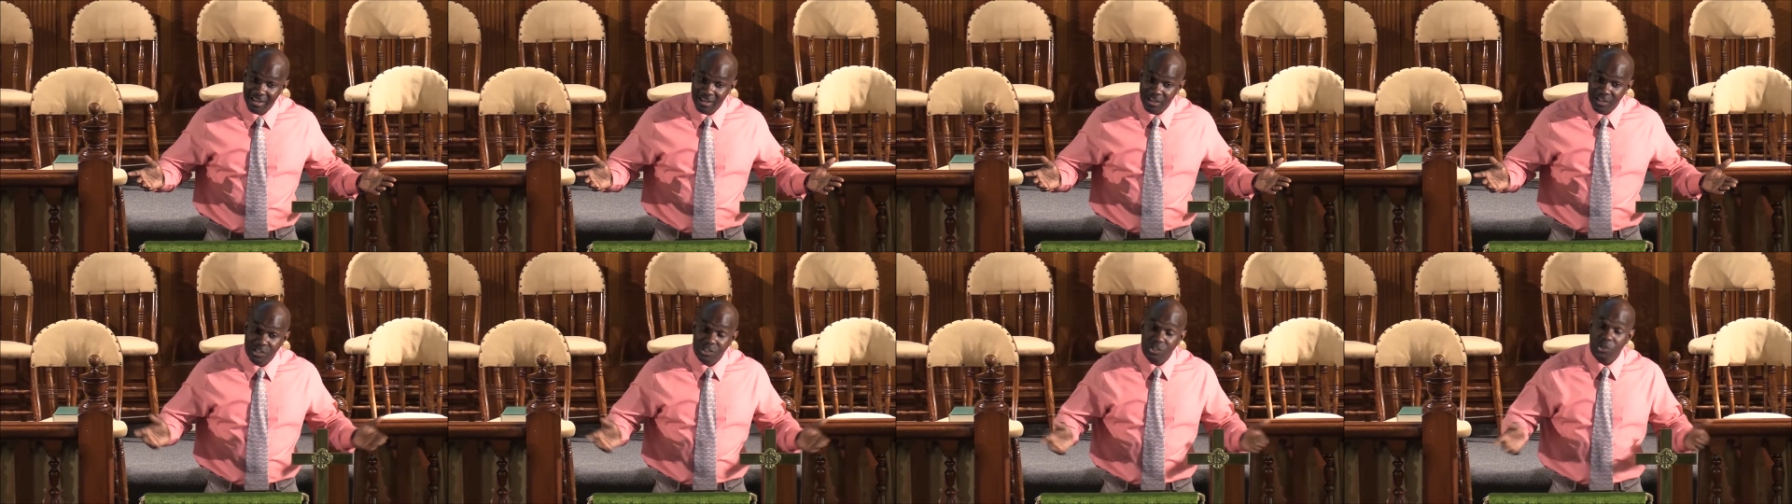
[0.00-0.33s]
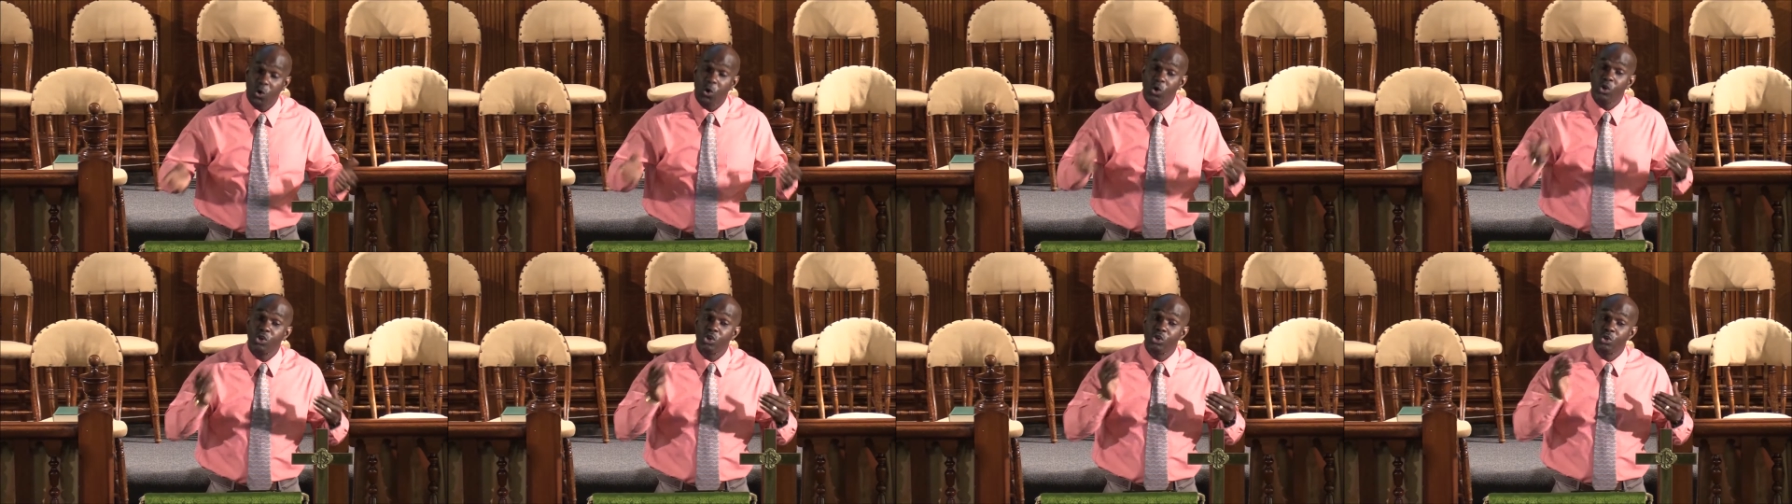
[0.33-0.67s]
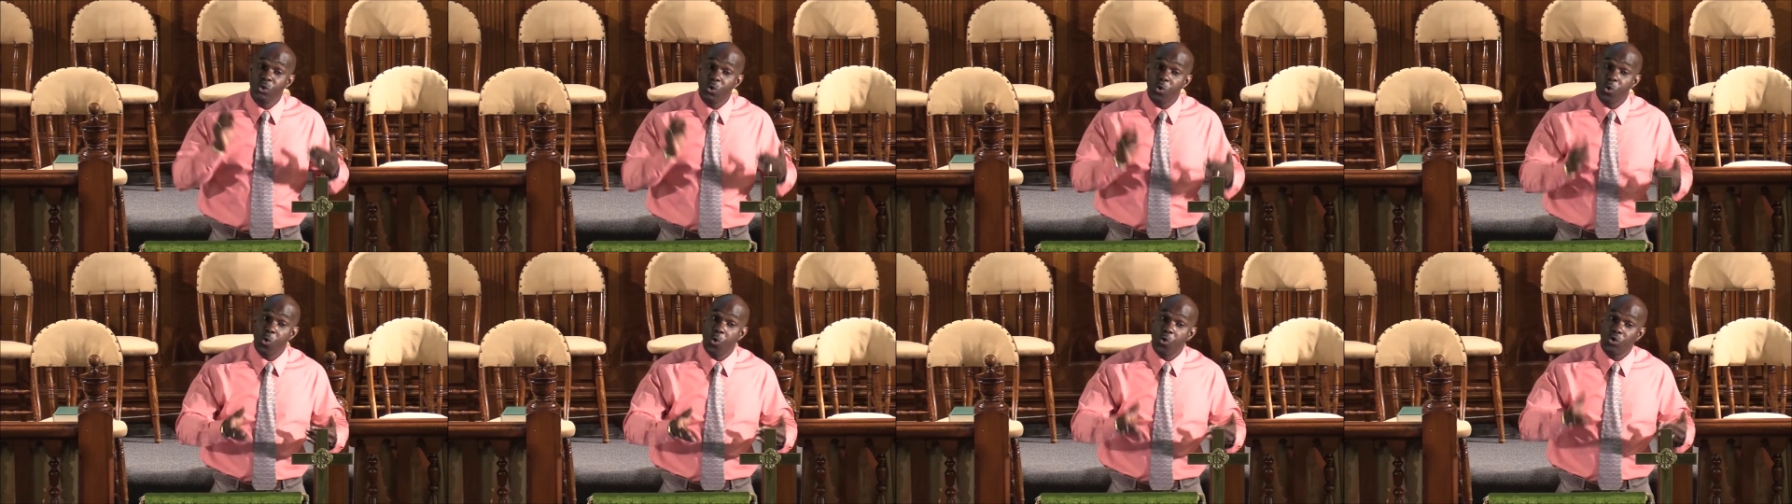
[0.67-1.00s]
So
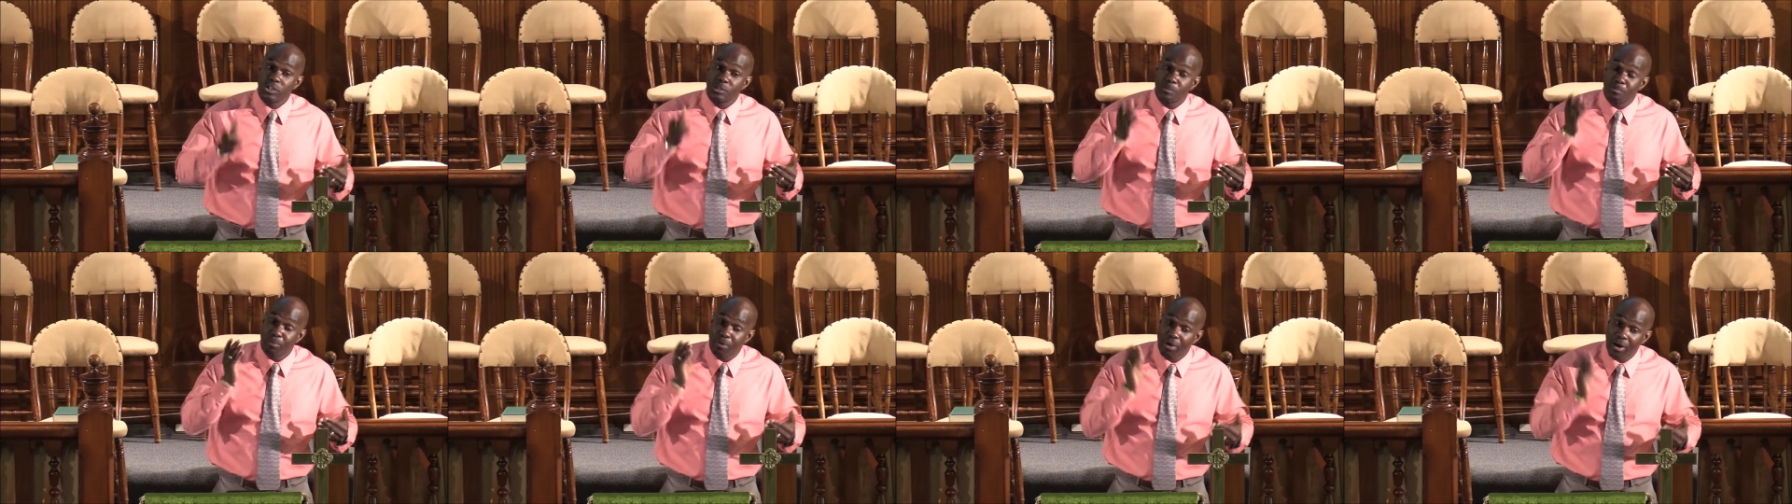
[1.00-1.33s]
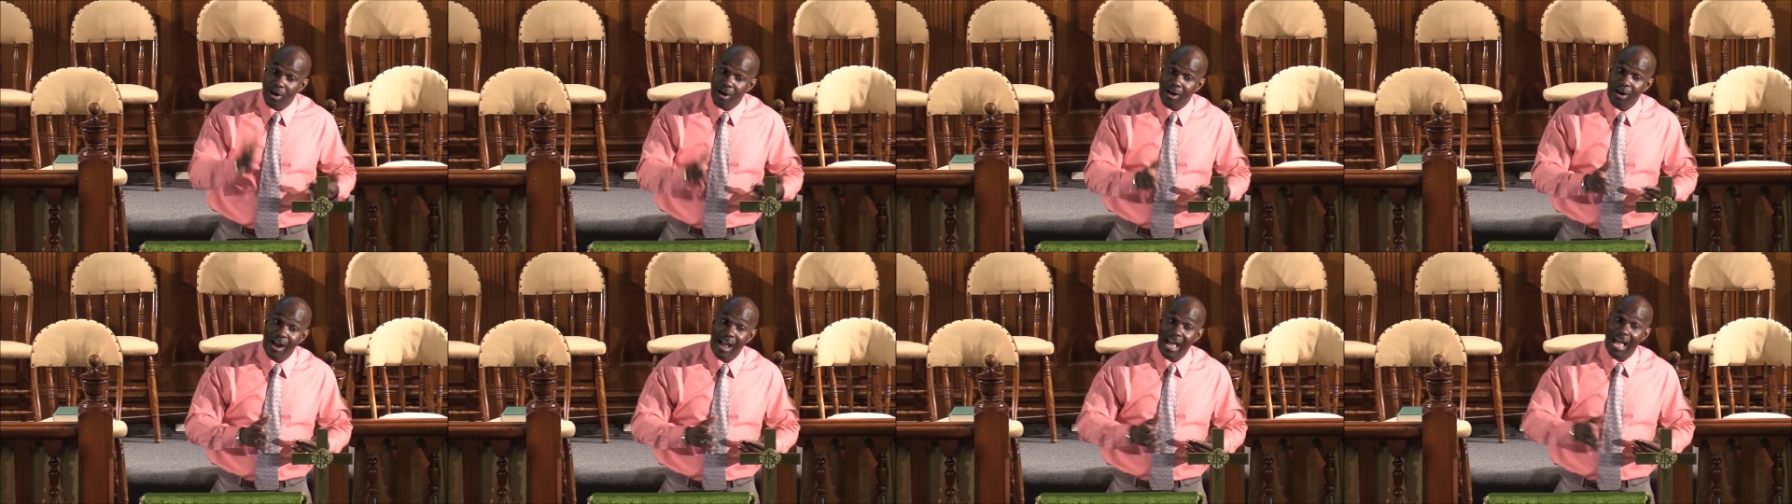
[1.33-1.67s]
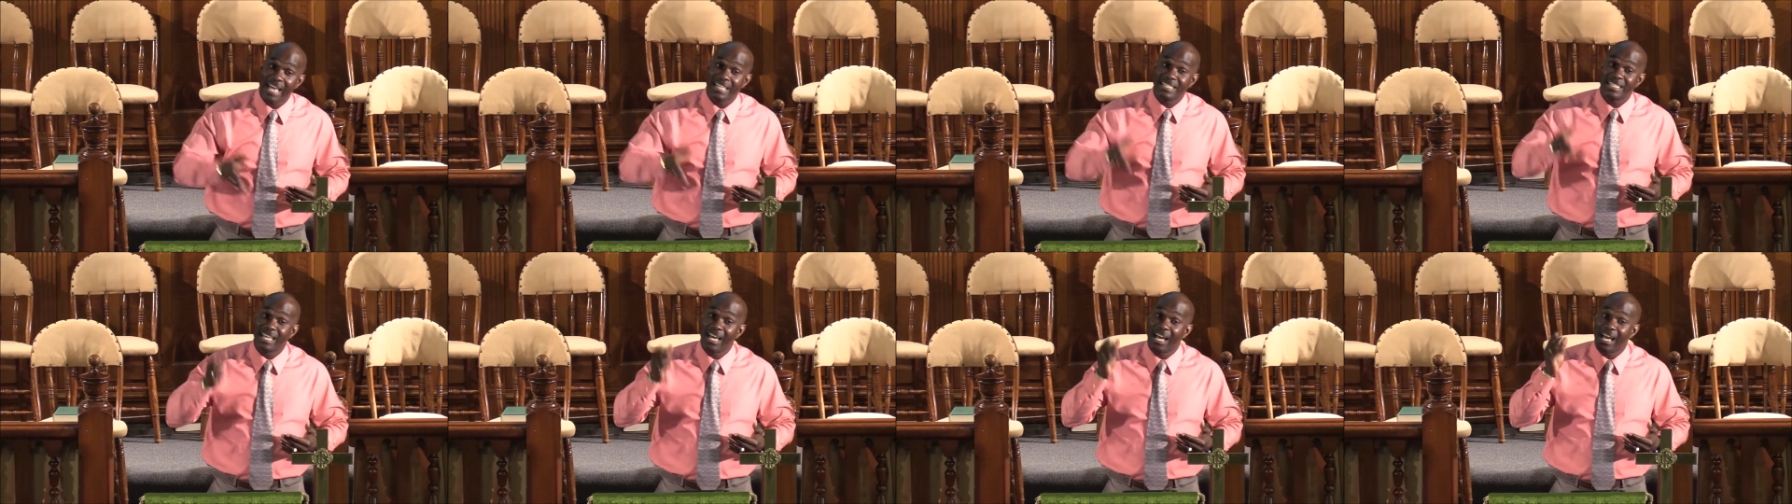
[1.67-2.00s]
use prayer
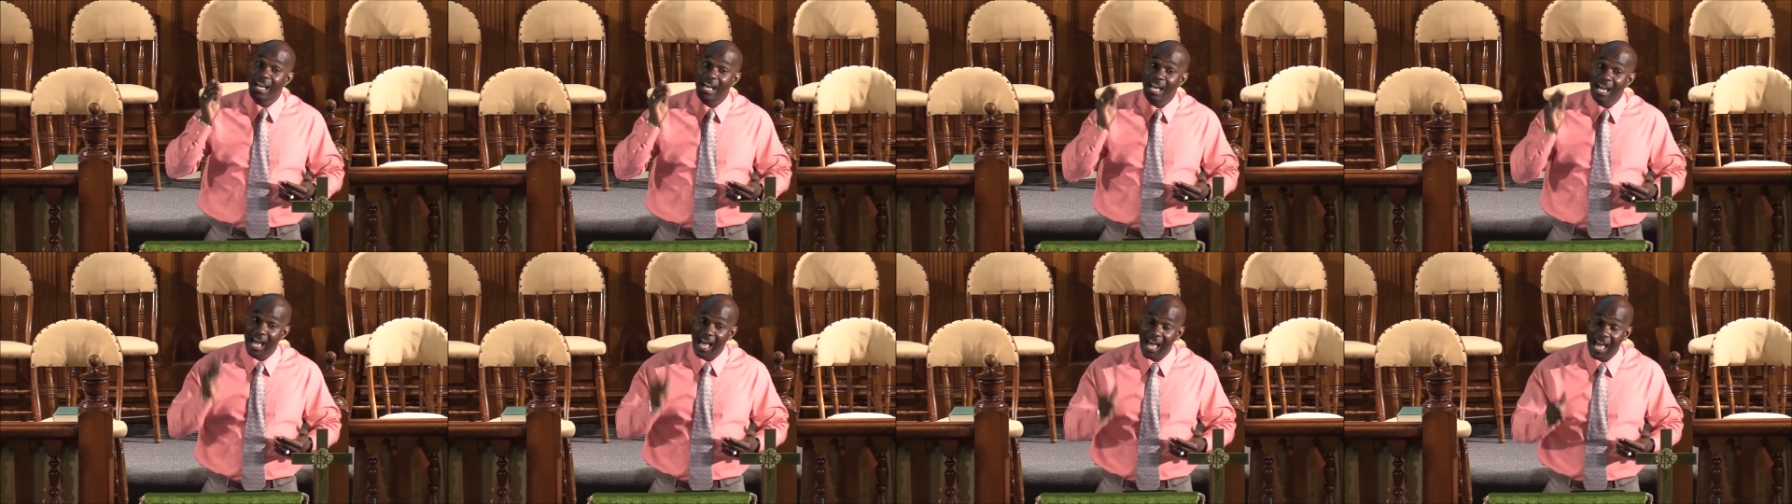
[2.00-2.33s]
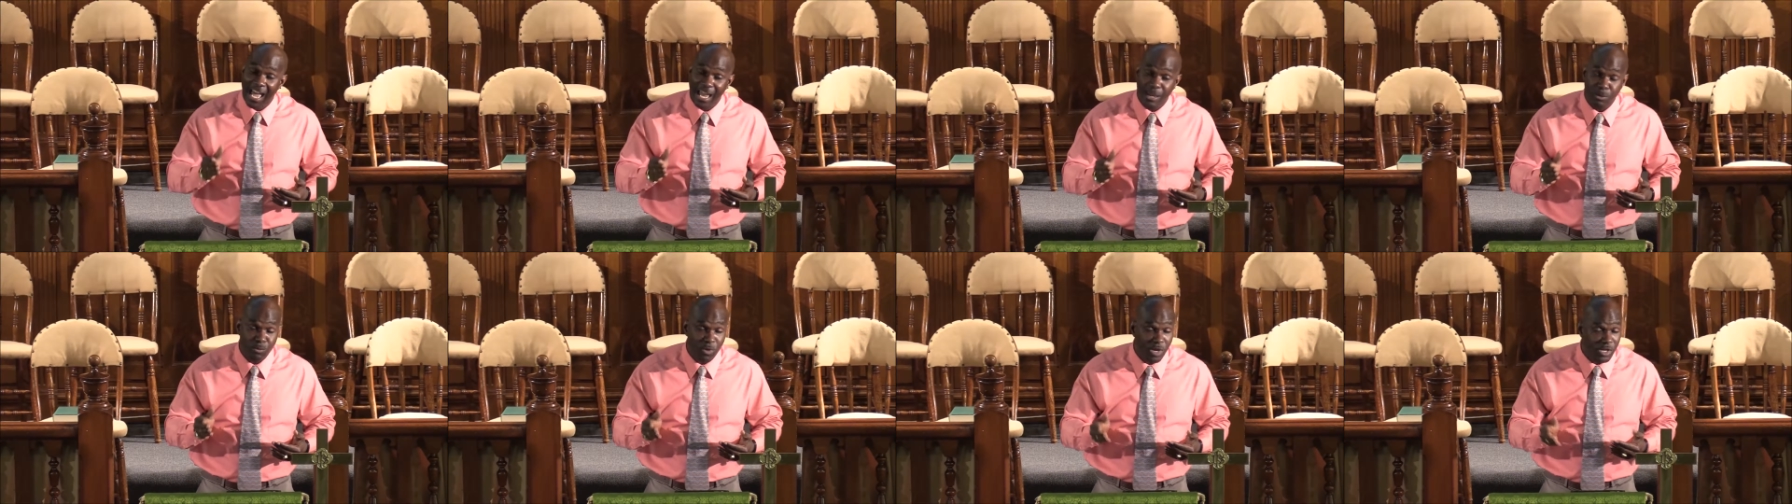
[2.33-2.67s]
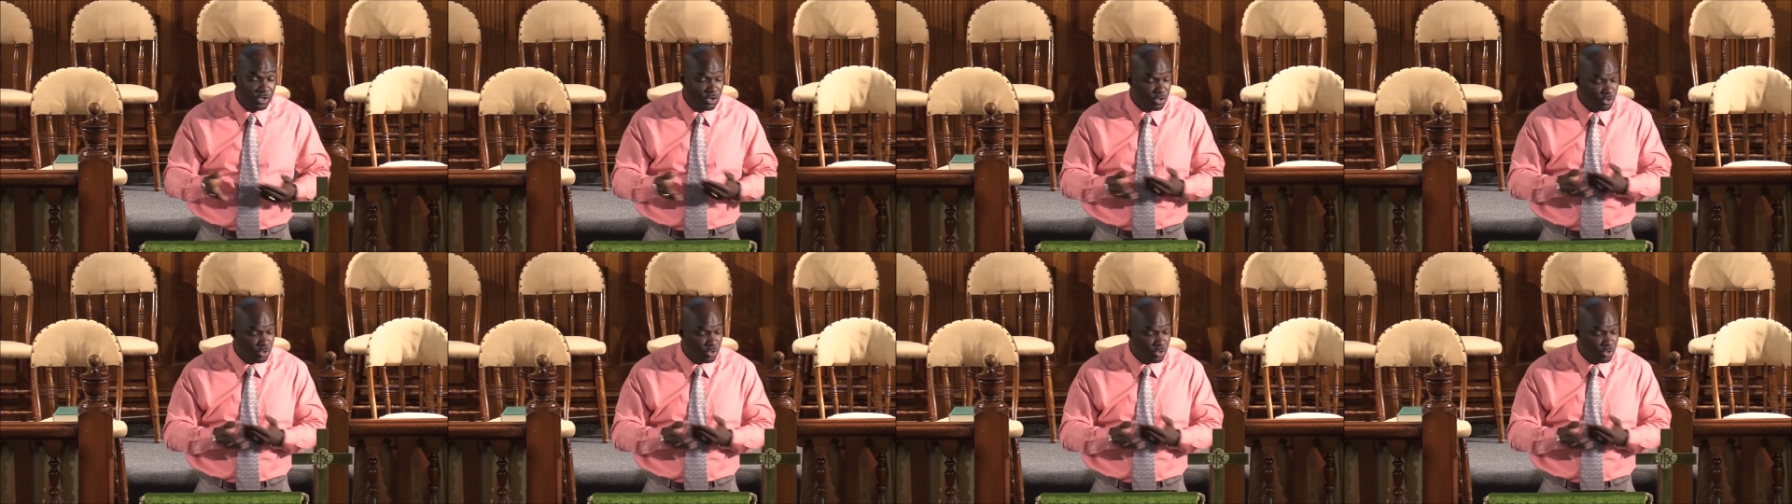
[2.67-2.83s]
as a guide. When you